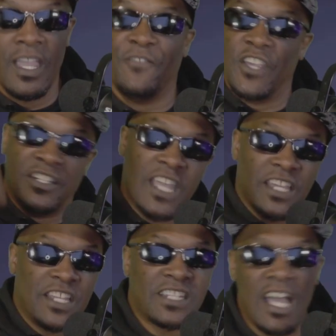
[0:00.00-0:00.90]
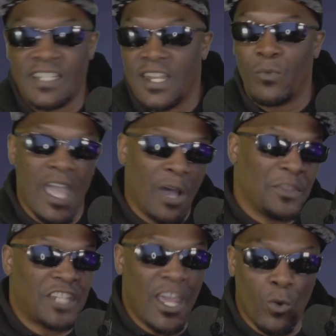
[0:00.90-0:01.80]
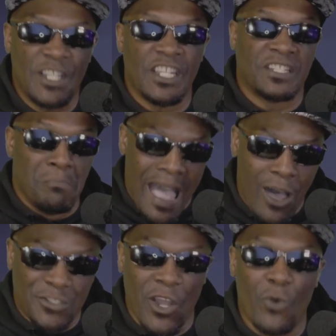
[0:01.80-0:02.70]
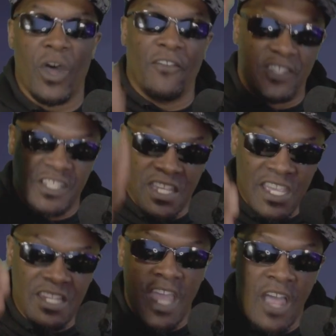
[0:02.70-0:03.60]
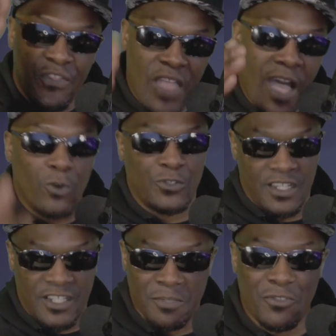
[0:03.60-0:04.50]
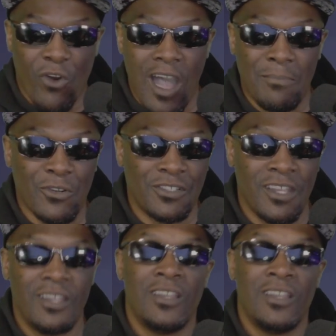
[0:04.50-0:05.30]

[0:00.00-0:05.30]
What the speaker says: If you're digging this content and want to help the channel reach its milestone of 10,000 subscribers,